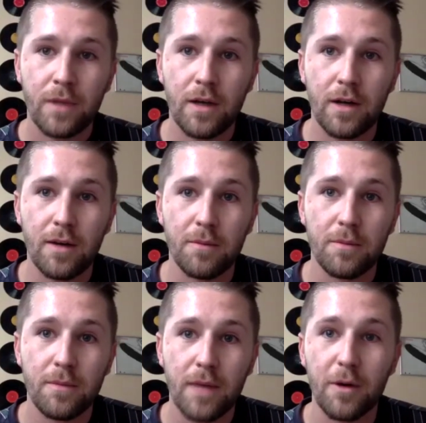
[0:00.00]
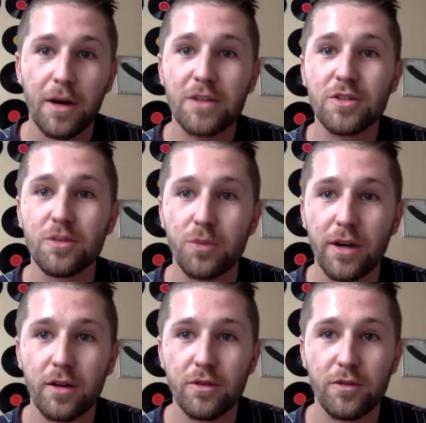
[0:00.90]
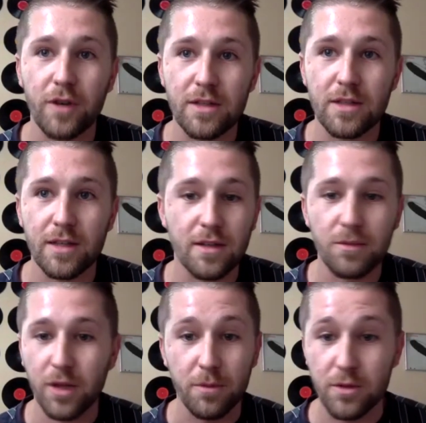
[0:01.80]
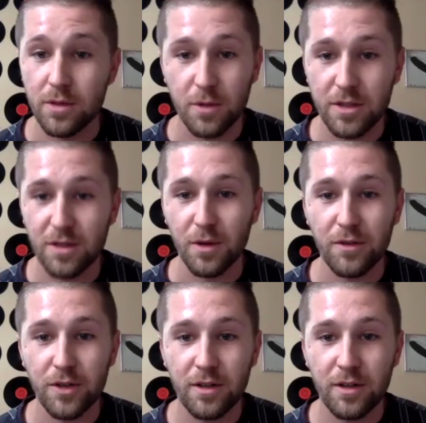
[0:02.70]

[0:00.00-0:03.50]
I would actually bring over friends that didn't play music whatsoever,